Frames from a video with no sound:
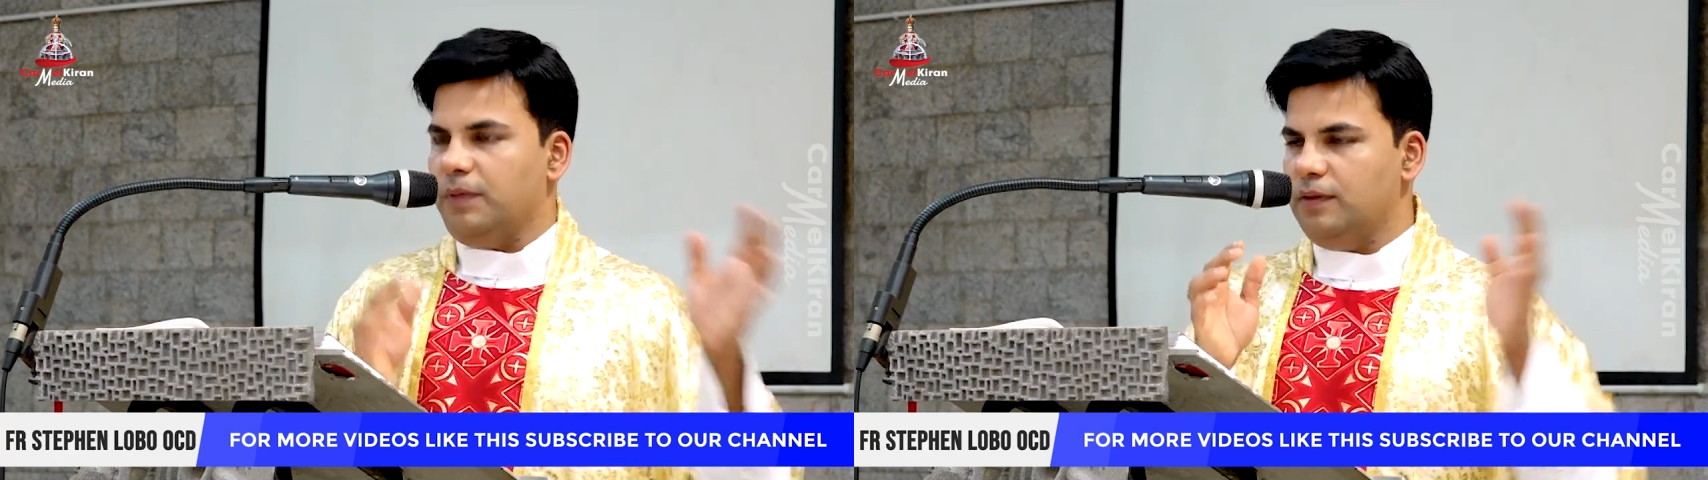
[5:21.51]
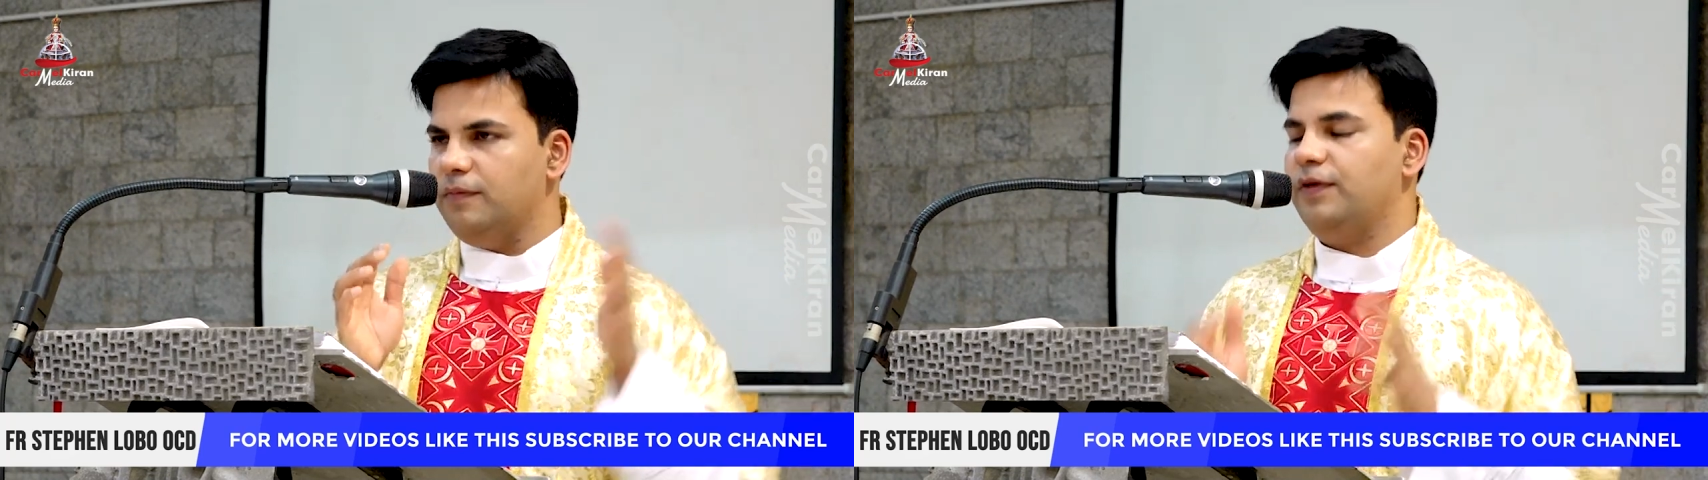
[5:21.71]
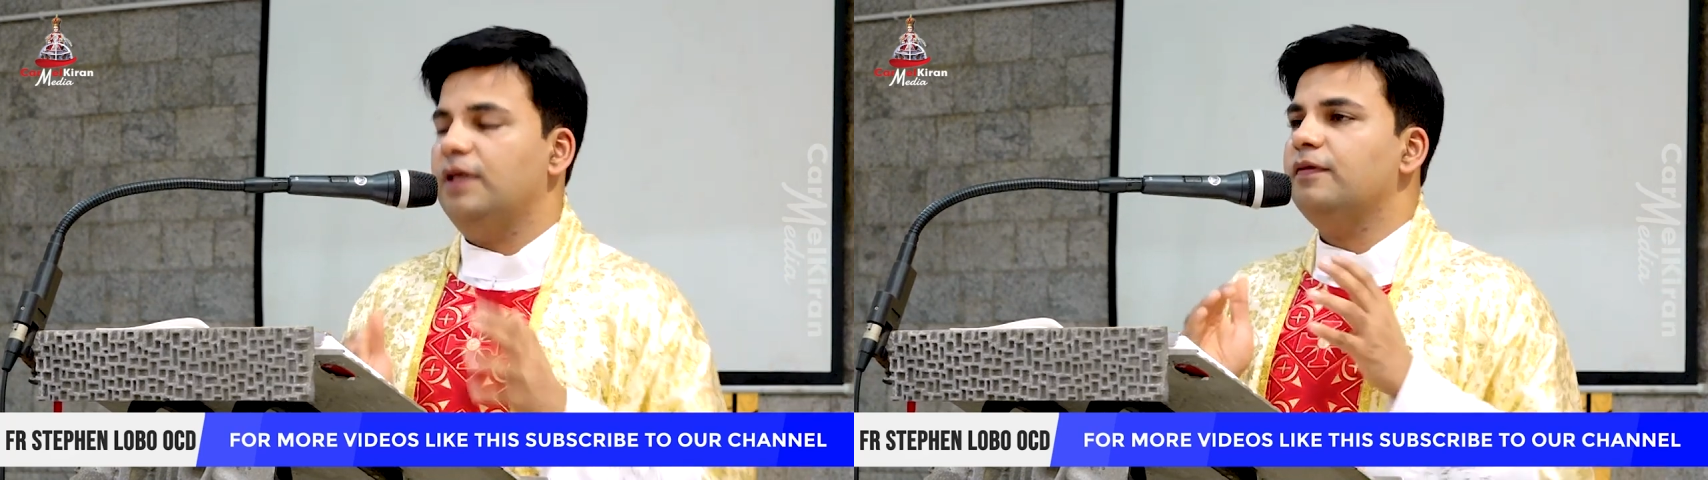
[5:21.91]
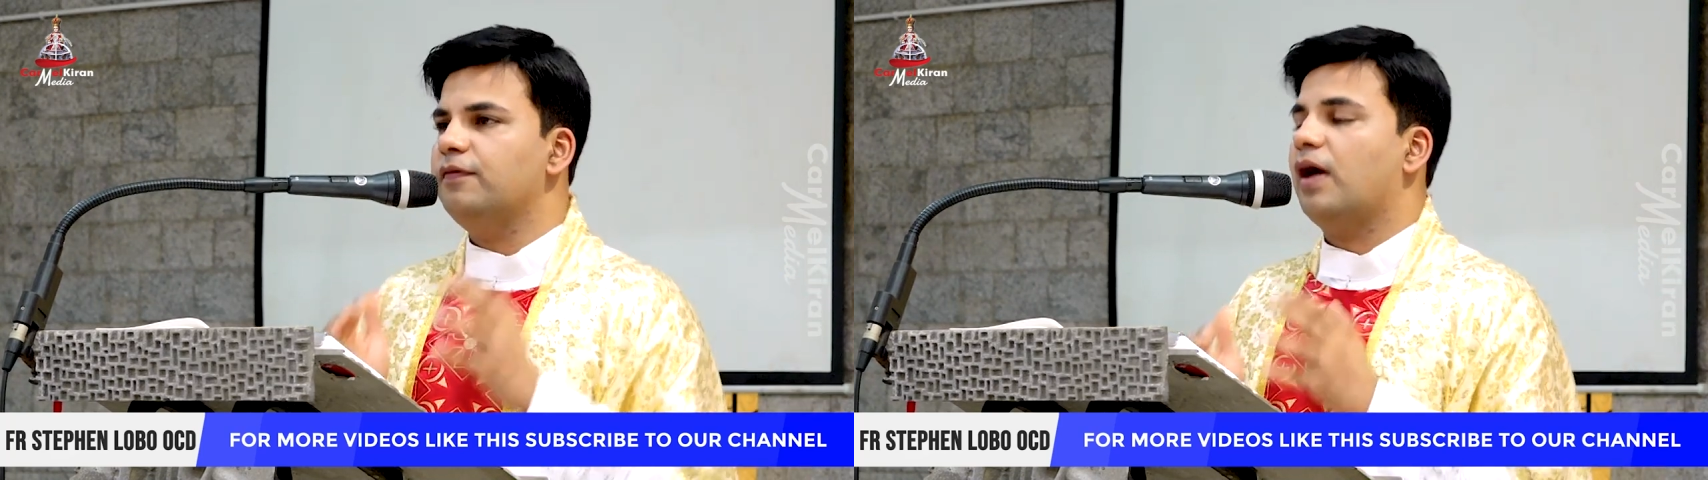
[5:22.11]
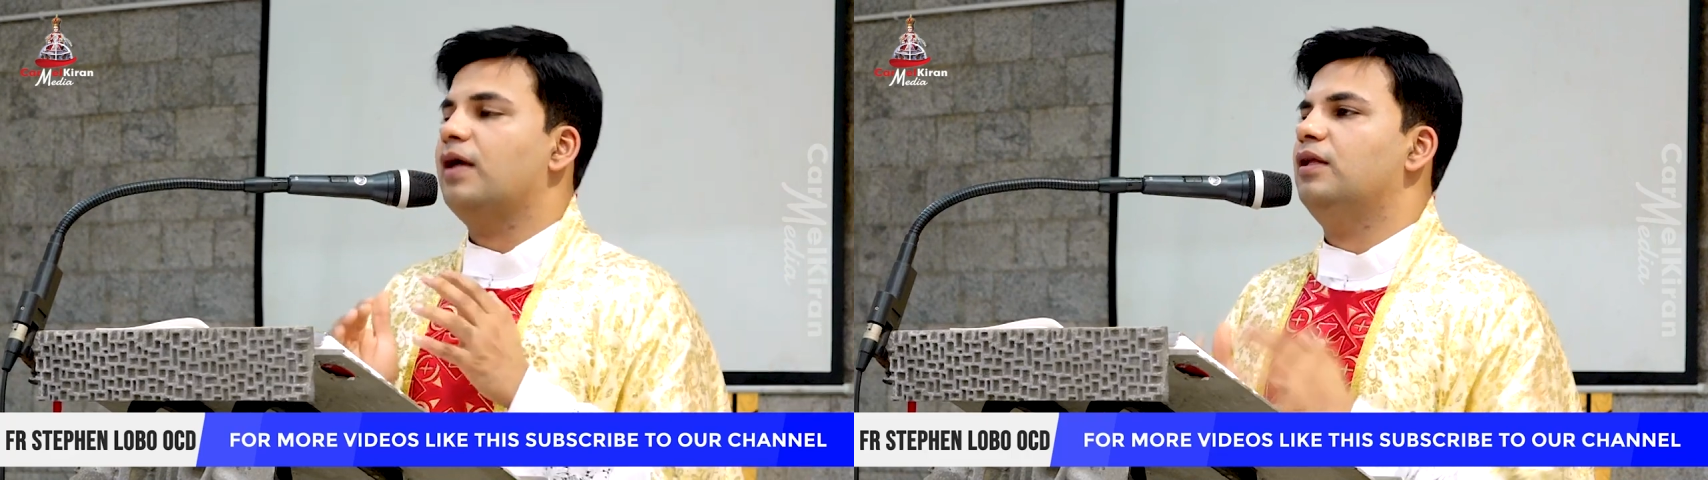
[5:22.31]
but
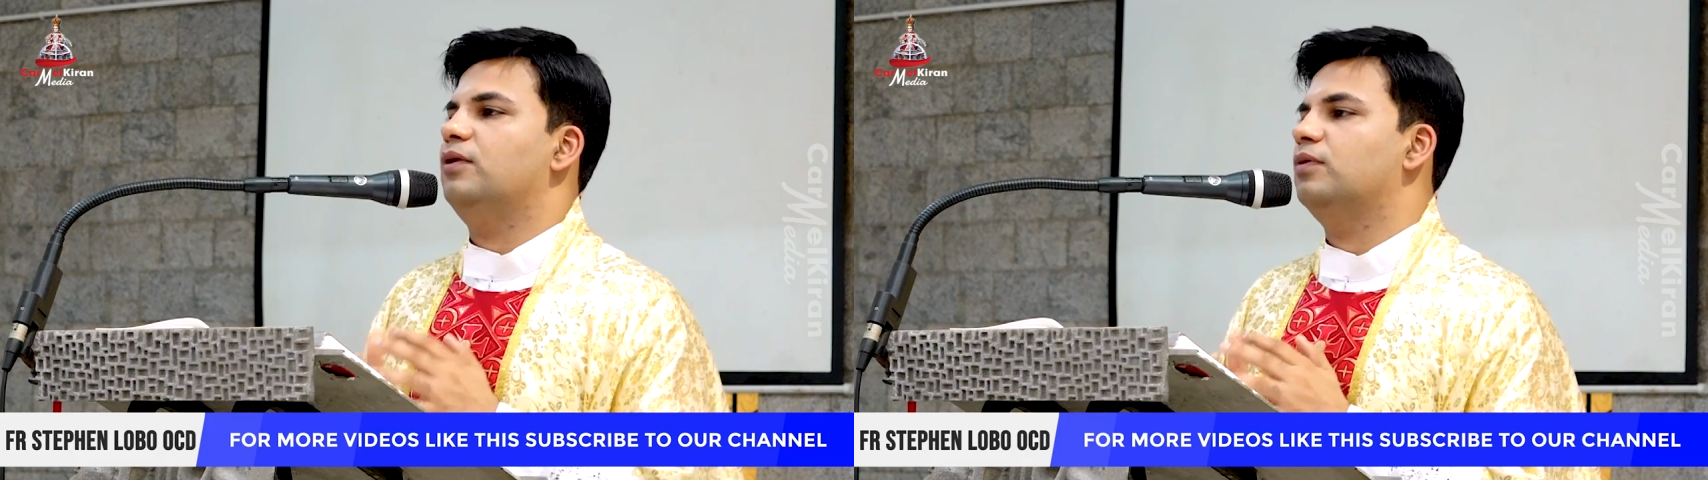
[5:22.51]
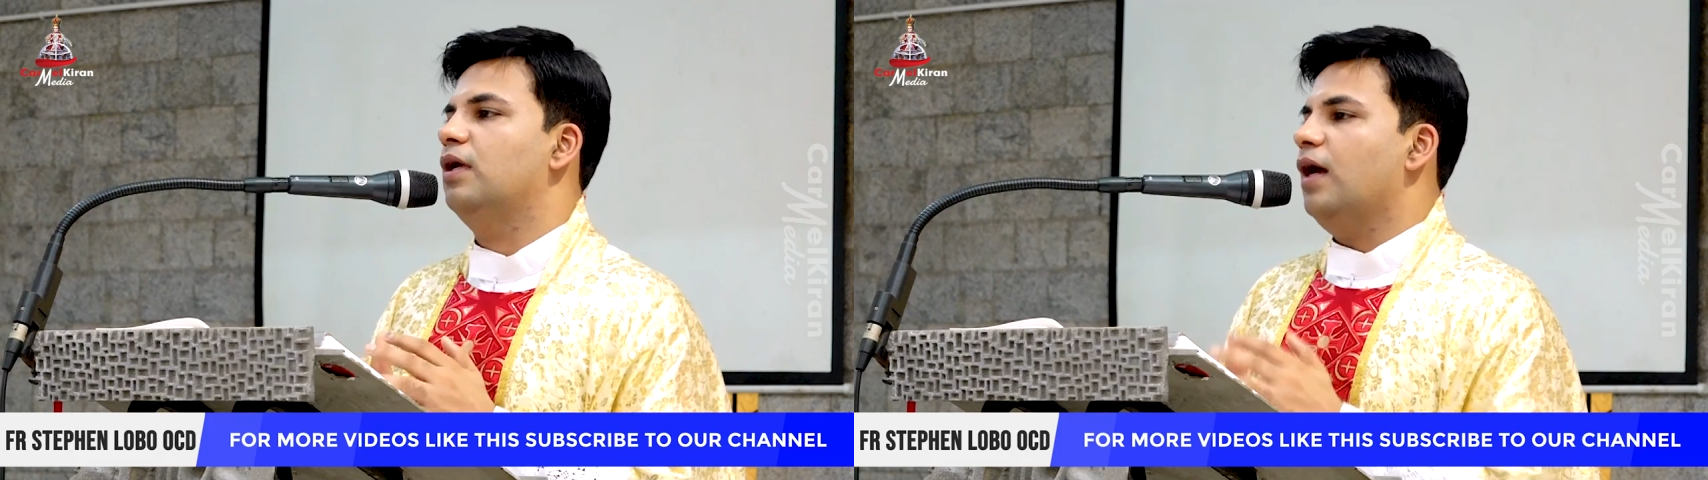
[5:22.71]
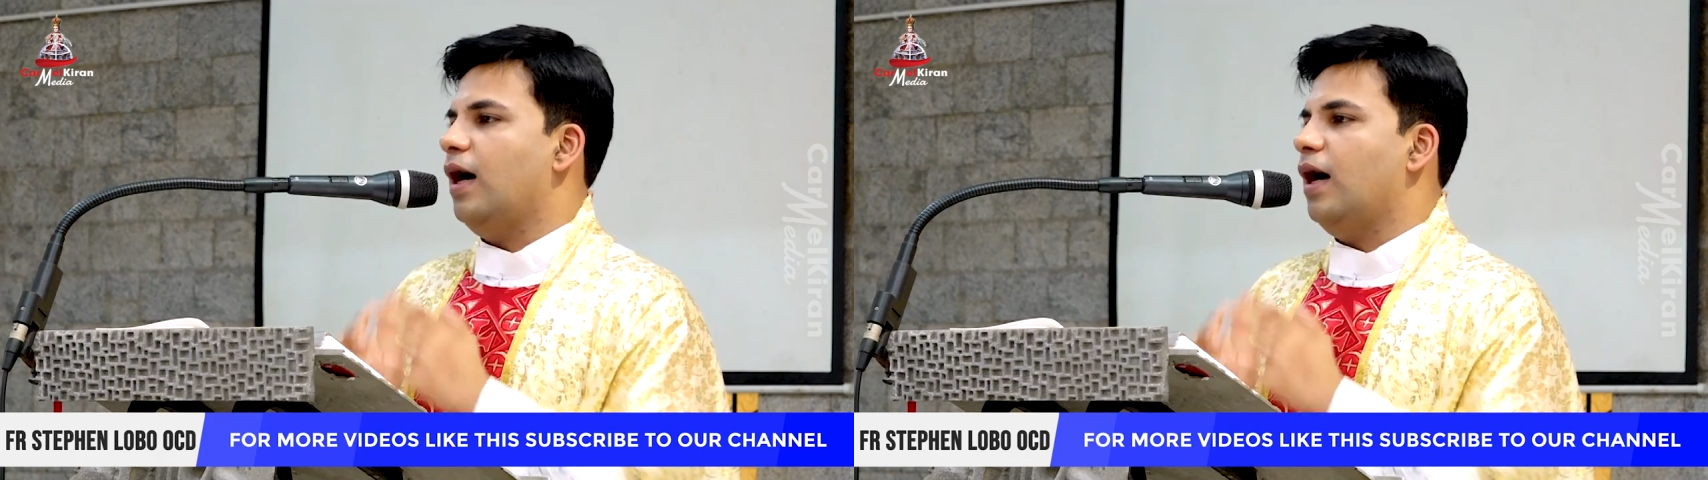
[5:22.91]
we value